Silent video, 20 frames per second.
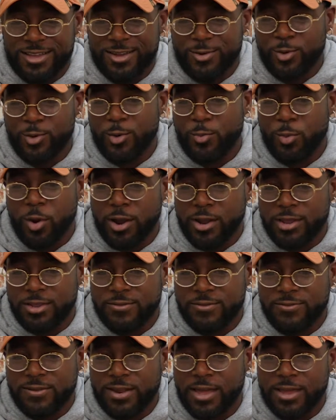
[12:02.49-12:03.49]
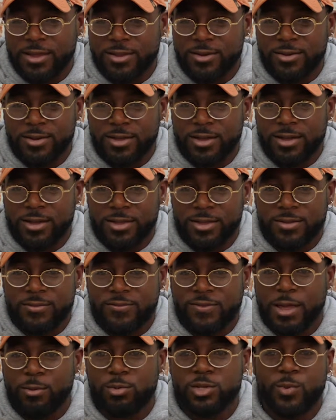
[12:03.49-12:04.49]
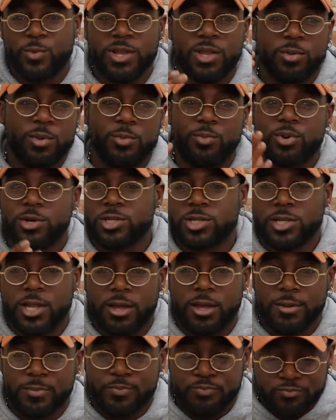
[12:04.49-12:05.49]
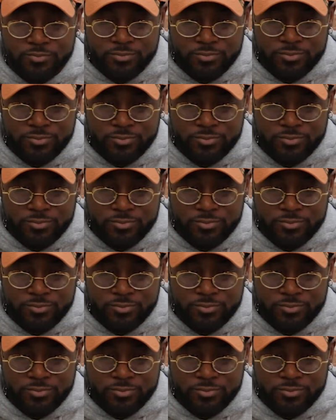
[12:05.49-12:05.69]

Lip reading: we were parking the flight. The flight was about to be pushed out.